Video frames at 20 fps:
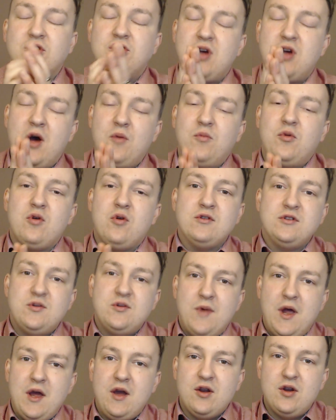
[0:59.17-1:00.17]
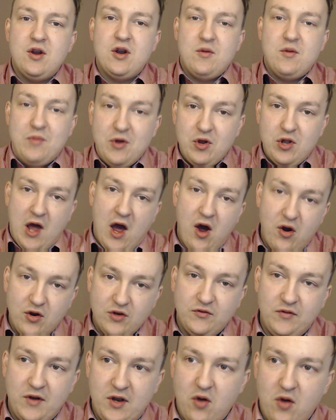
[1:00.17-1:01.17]
So I'm going to make another build a
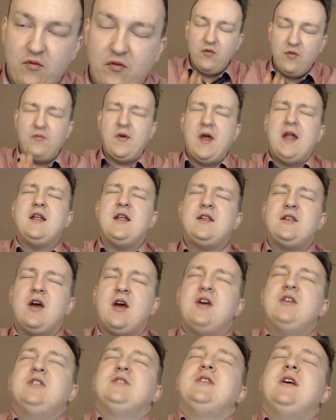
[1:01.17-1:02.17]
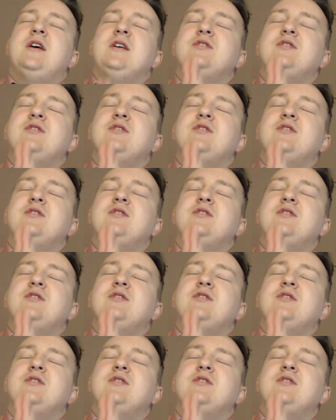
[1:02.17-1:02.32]
house video for Valentine's Day.